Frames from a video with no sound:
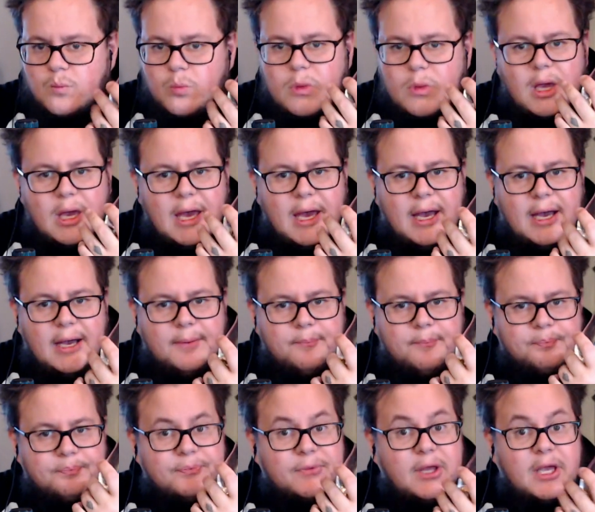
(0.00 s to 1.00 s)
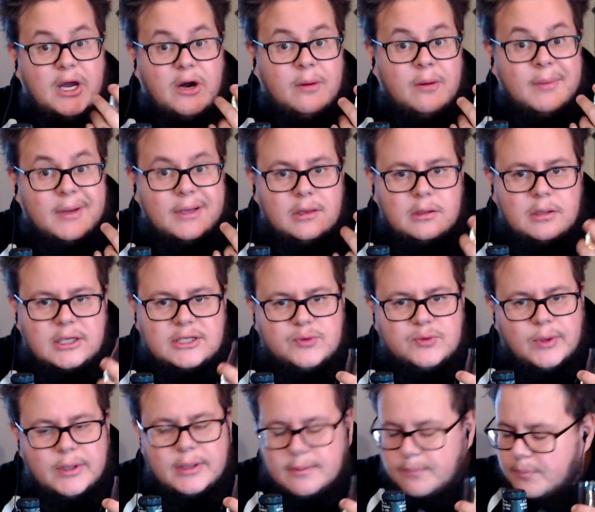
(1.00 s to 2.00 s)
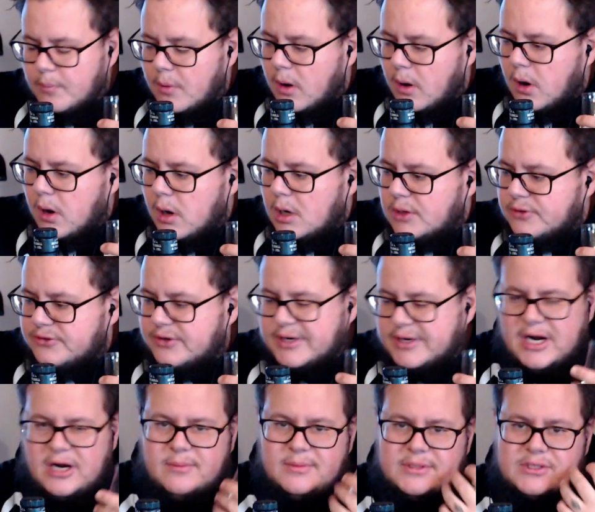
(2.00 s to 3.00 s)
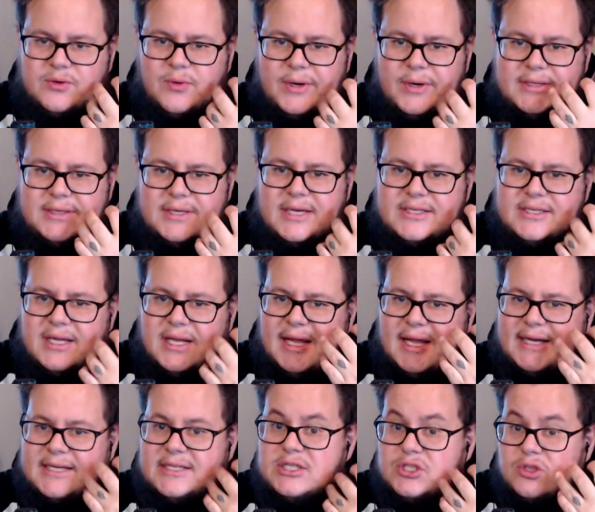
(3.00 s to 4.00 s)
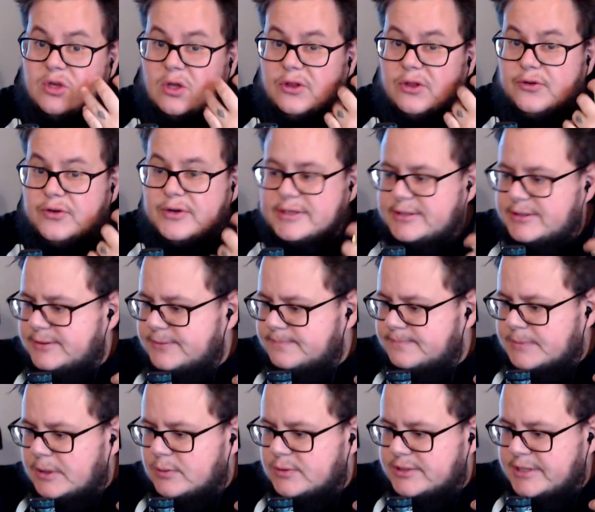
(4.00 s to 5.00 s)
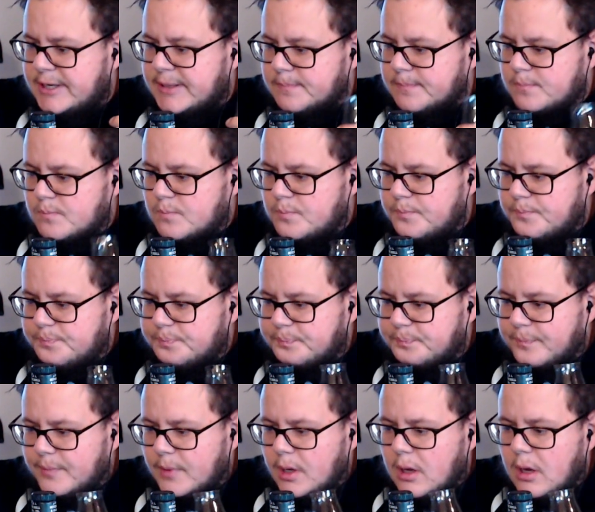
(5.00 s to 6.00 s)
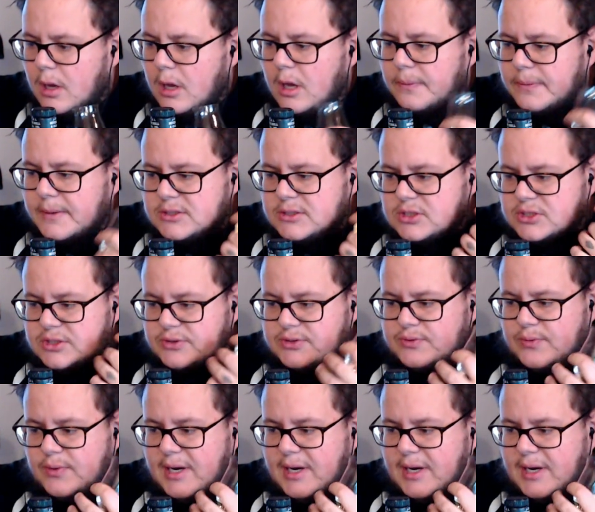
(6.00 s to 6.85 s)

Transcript: caramel as well. So the caramel is has a light salt to it, I would say. There's also this very